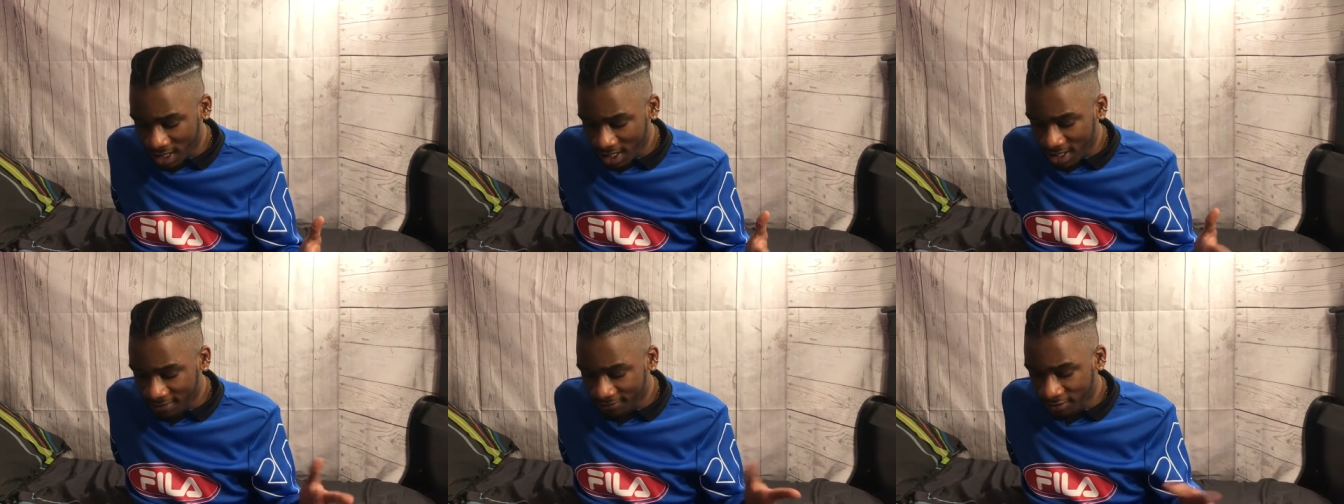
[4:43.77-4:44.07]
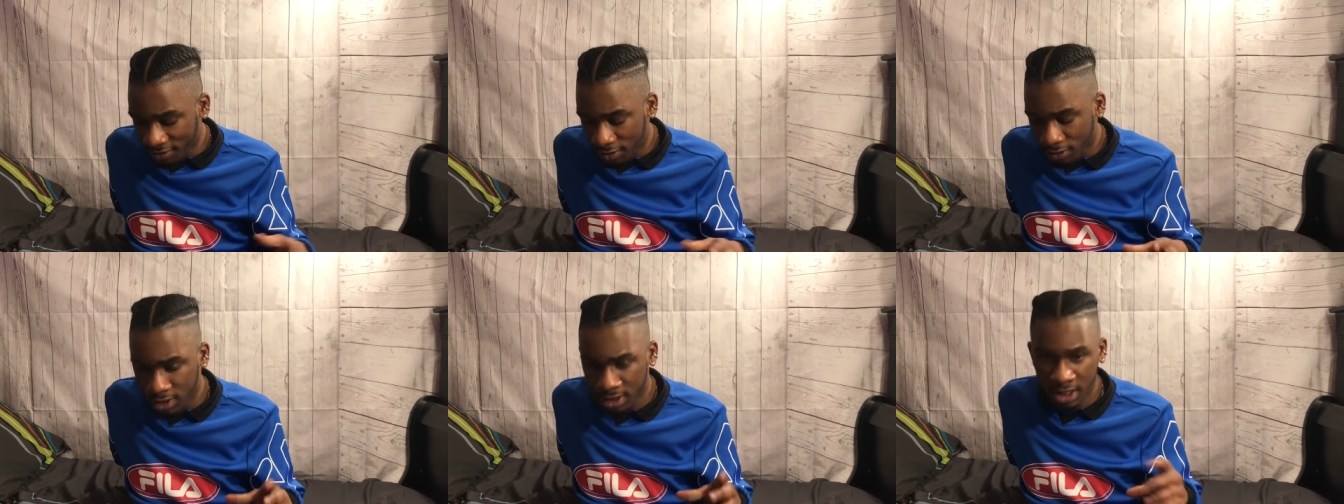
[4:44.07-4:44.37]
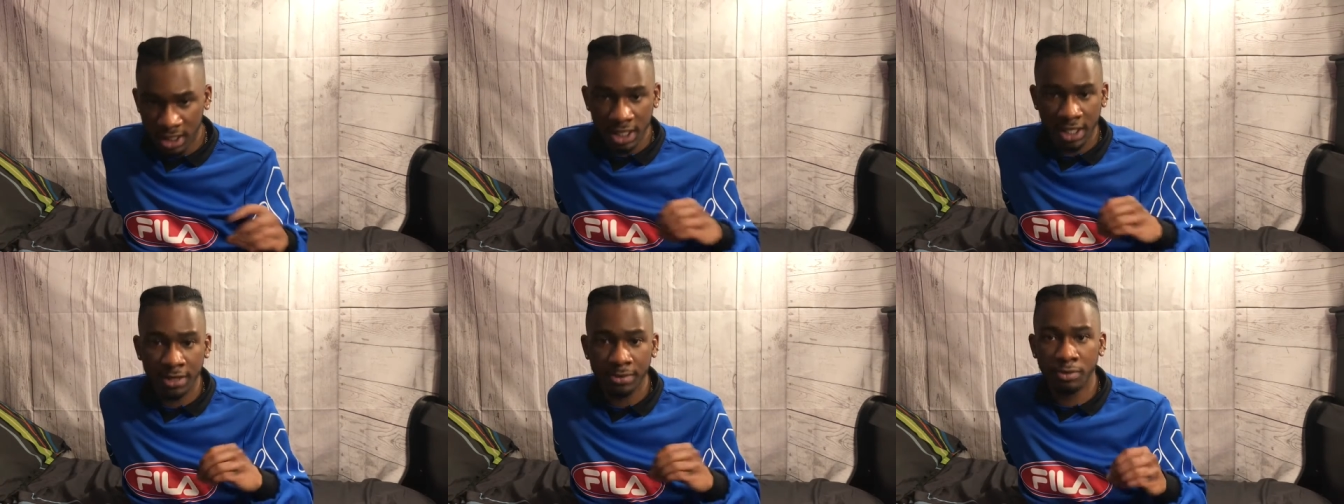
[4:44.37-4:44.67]
I never
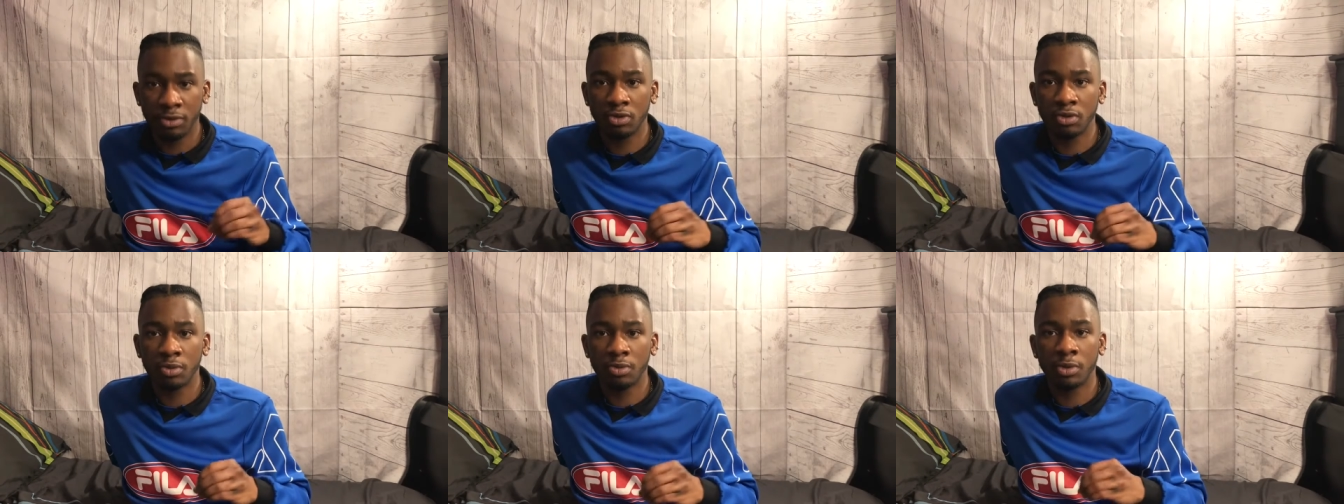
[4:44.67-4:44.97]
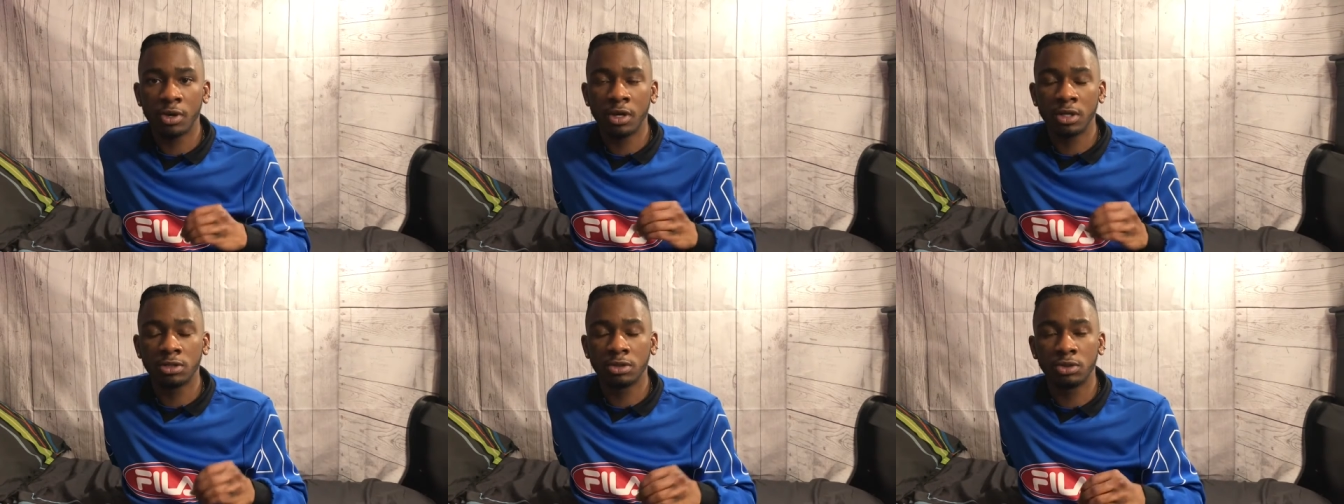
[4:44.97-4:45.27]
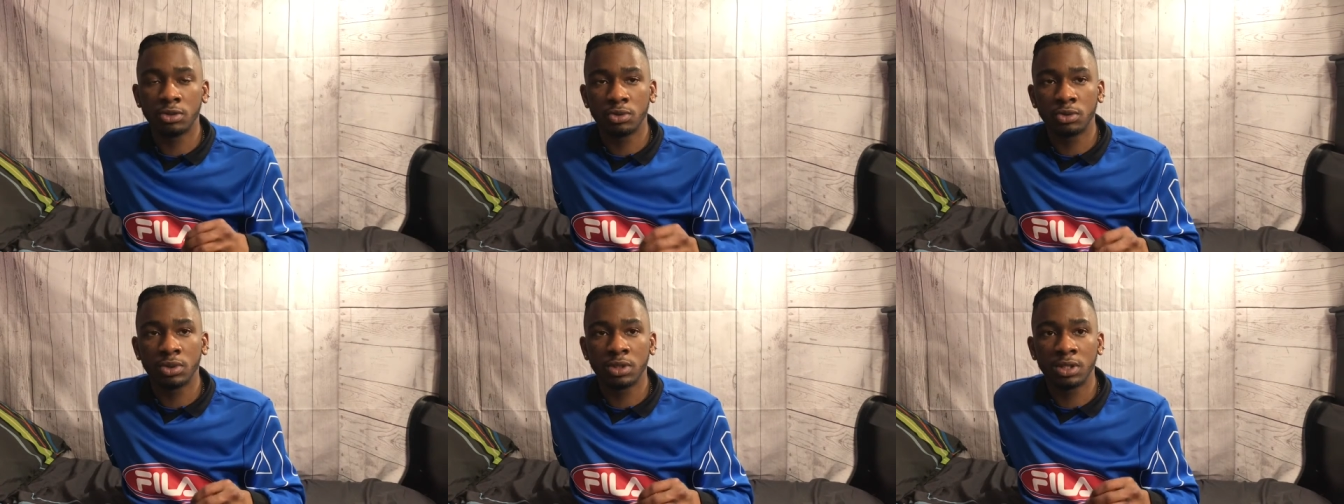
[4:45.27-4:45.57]
usually hear Bruno Mars
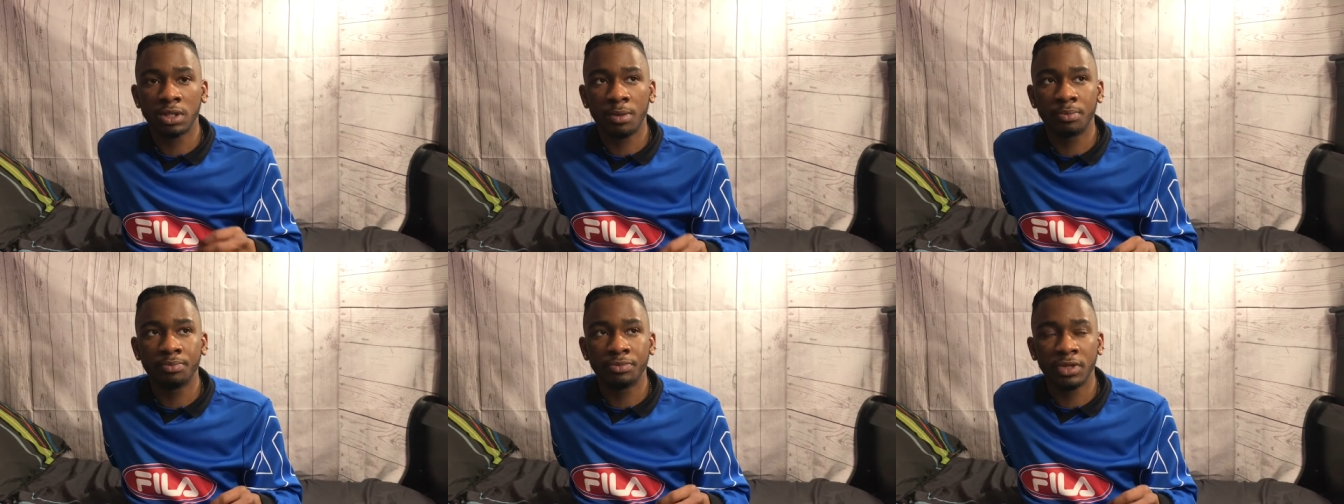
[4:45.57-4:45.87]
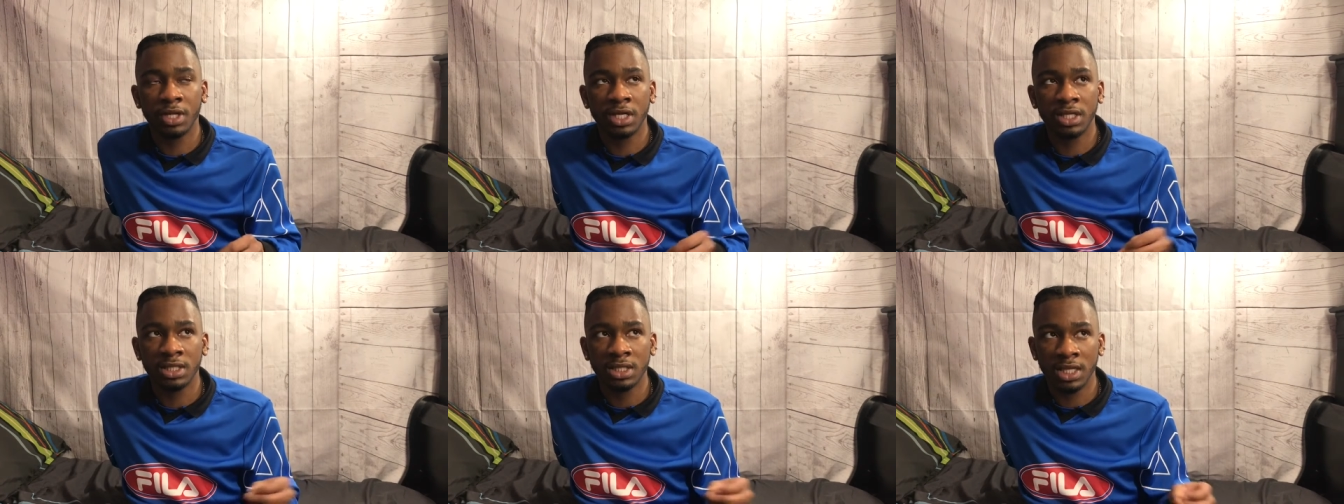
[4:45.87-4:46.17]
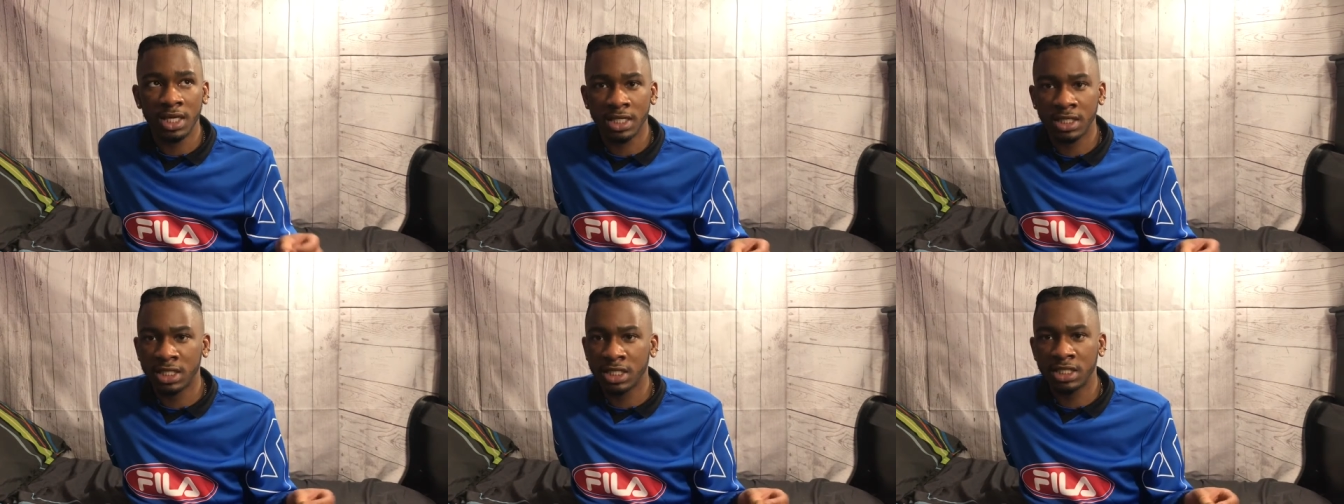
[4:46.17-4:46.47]
do some things
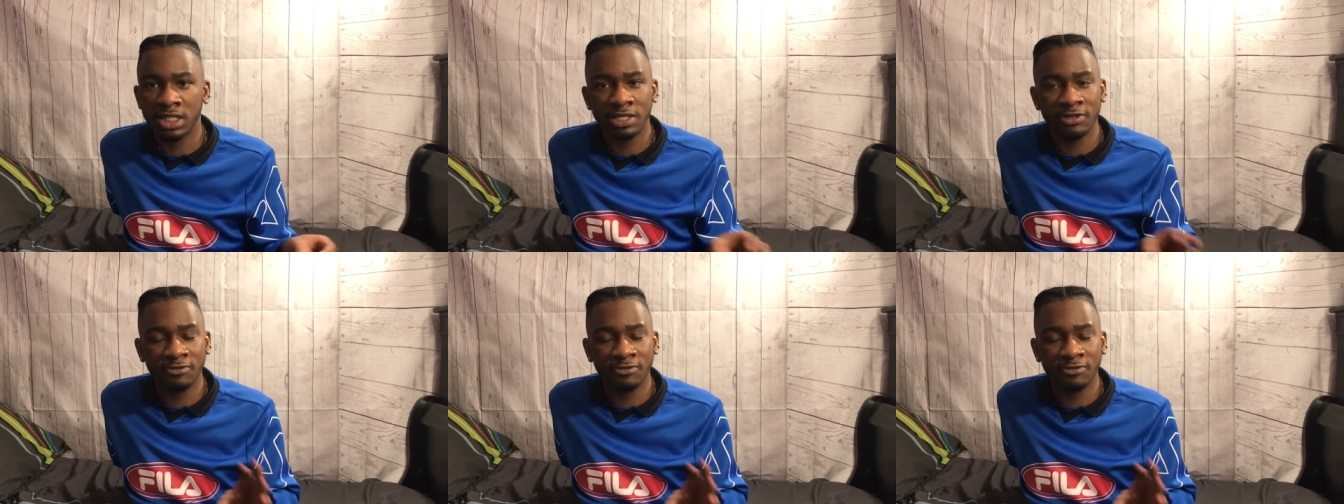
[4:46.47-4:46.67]
like this.